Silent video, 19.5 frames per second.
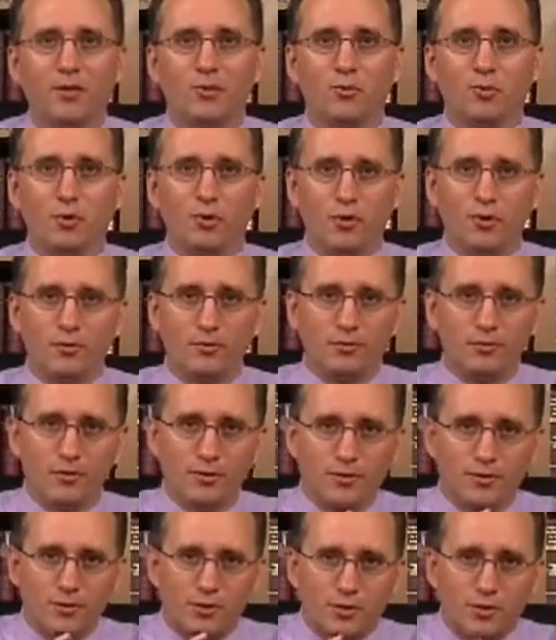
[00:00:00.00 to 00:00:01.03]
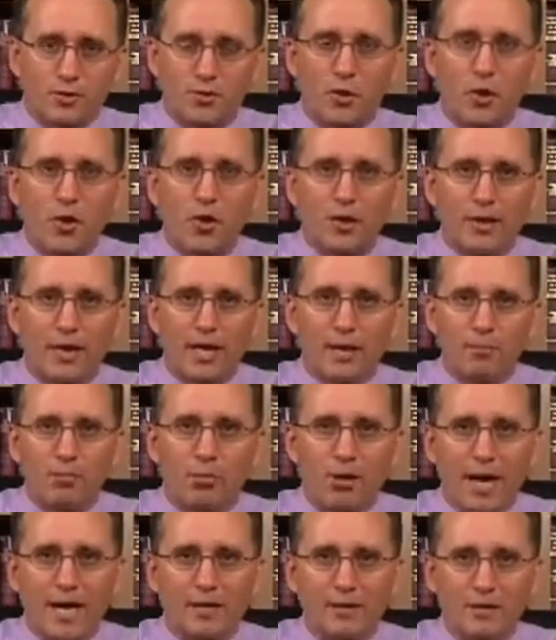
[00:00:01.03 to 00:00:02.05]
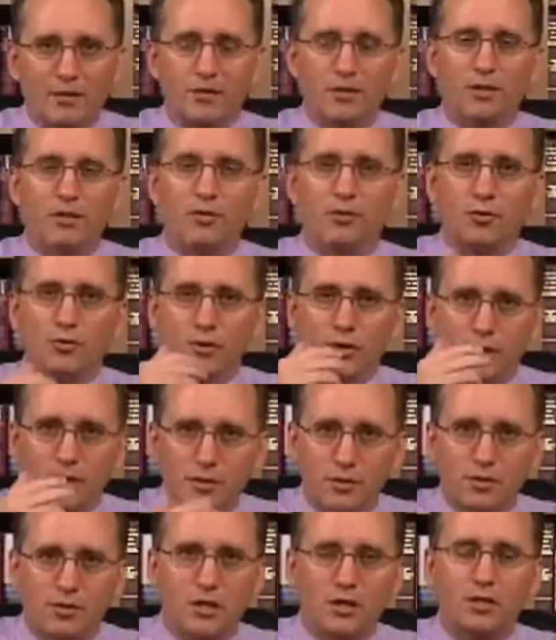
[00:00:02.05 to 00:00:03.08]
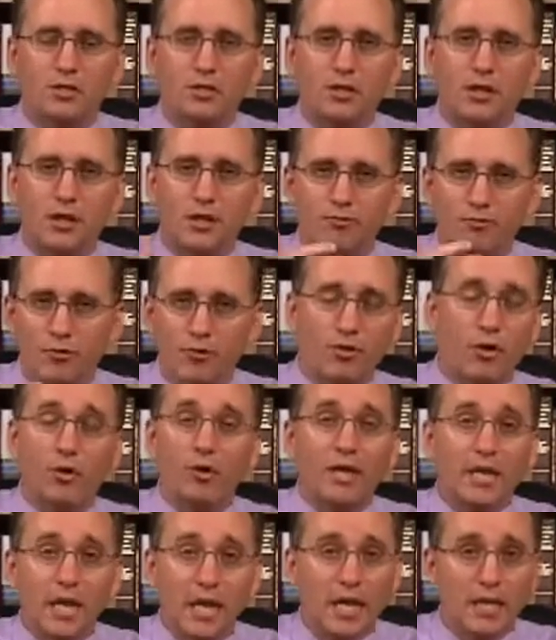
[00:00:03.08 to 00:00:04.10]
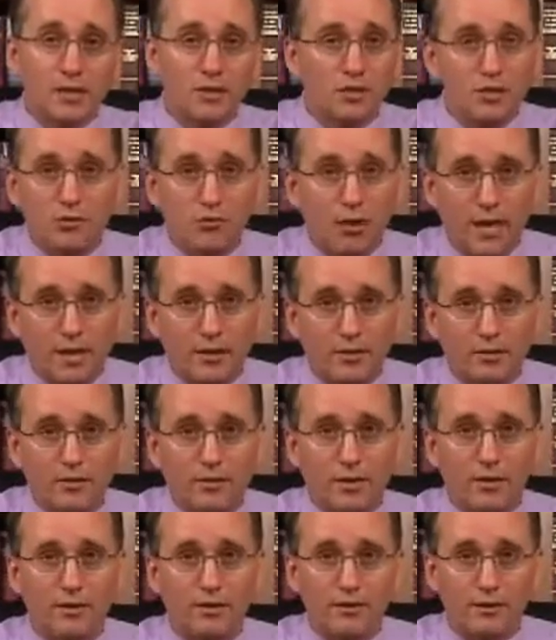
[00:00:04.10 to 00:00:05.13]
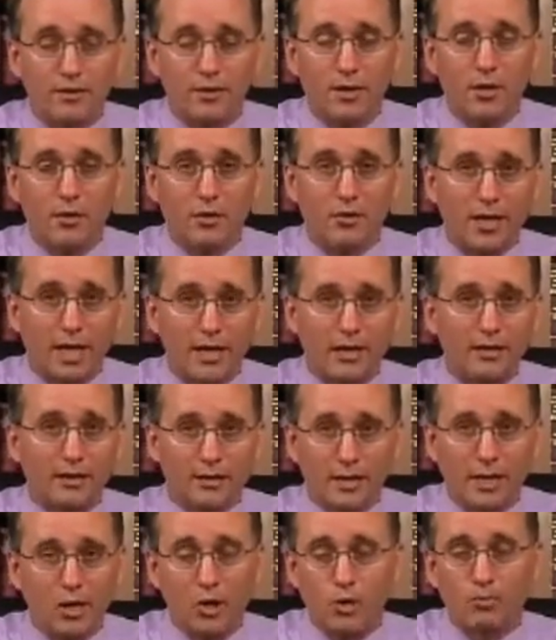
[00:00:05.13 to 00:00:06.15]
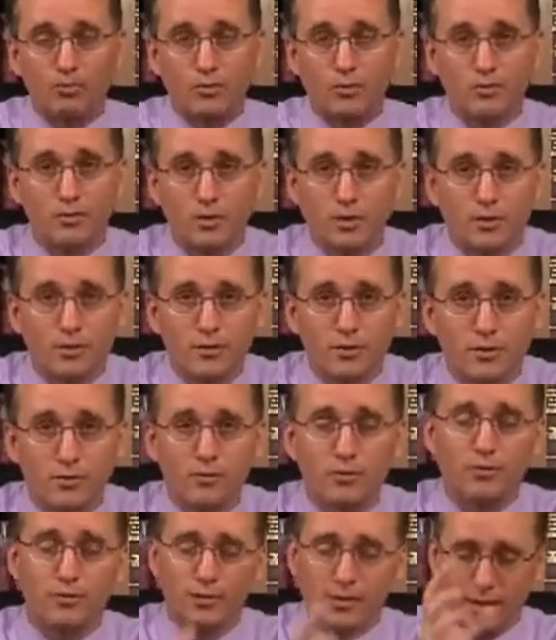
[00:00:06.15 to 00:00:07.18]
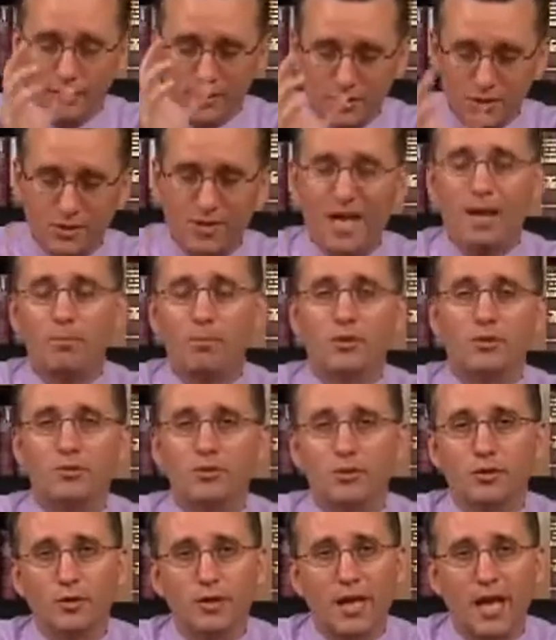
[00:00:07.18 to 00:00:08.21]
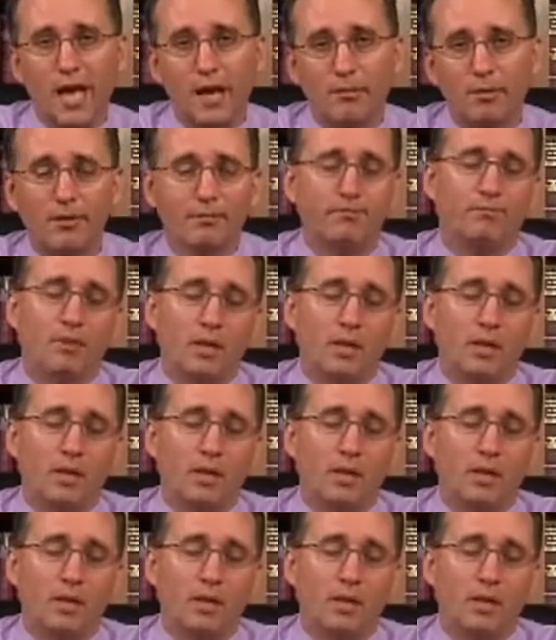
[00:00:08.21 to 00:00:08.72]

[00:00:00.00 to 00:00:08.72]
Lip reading: where you start a practice and you do it consistently for 30 days straight, and that helps to establish a good habit.